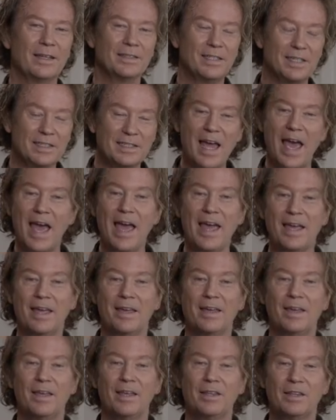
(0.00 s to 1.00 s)
Today,
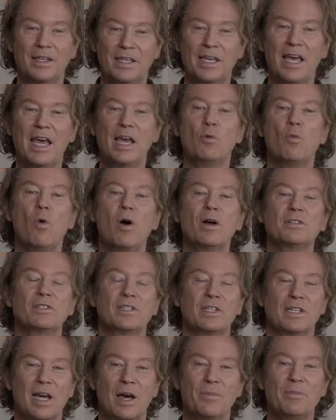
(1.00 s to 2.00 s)
the King wants
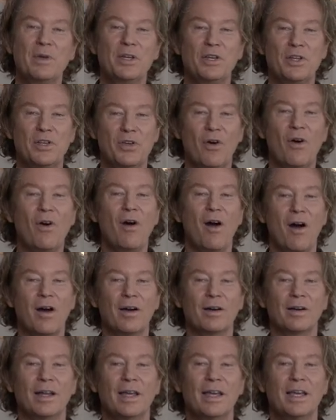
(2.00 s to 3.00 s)
to come into your
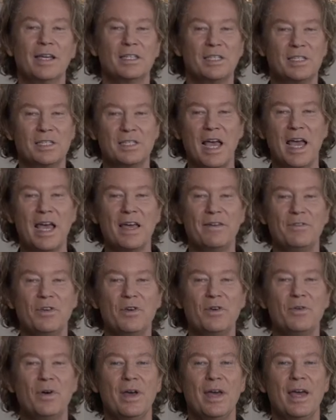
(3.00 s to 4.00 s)
heart, save
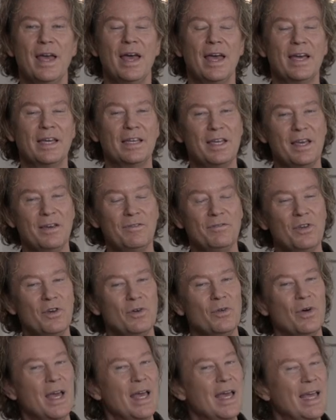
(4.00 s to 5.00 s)
you, and give
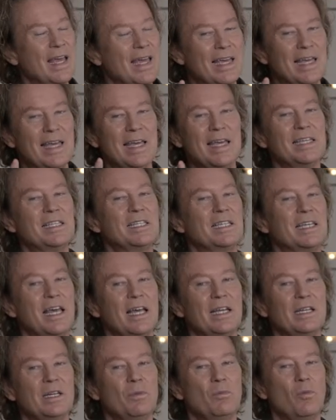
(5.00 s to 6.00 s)
you His
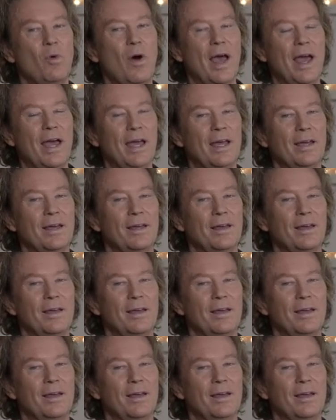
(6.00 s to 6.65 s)
kingdom way,